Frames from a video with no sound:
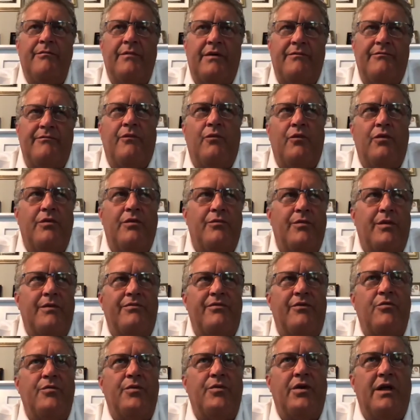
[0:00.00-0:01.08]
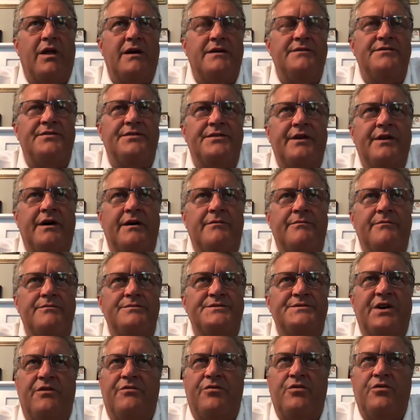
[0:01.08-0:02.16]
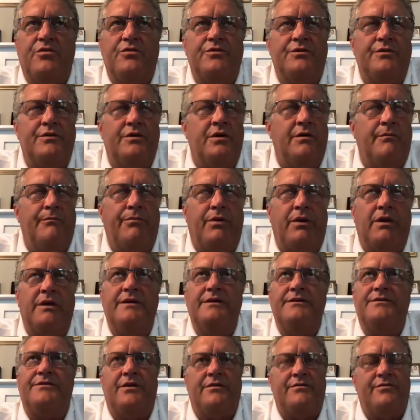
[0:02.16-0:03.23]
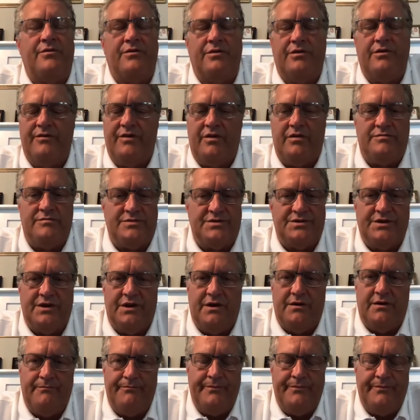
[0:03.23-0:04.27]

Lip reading: one of my former lives, complete software development shop.